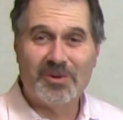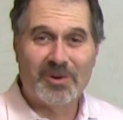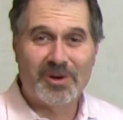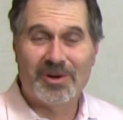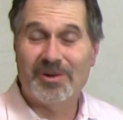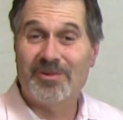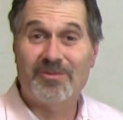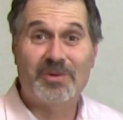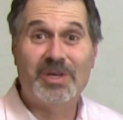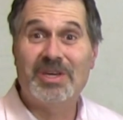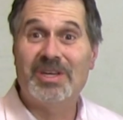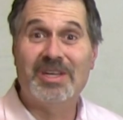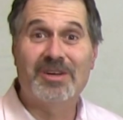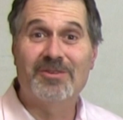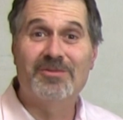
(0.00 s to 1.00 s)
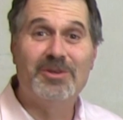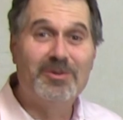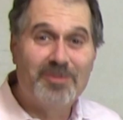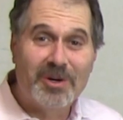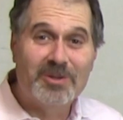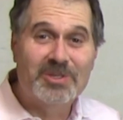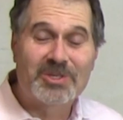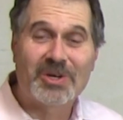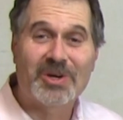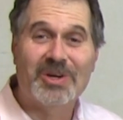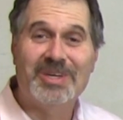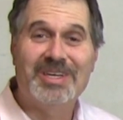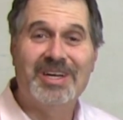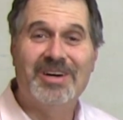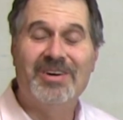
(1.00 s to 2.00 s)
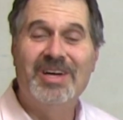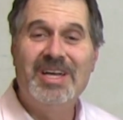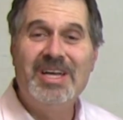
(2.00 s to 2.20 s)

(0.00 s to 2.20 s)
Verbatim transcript: or if we could interview Mozart, you know,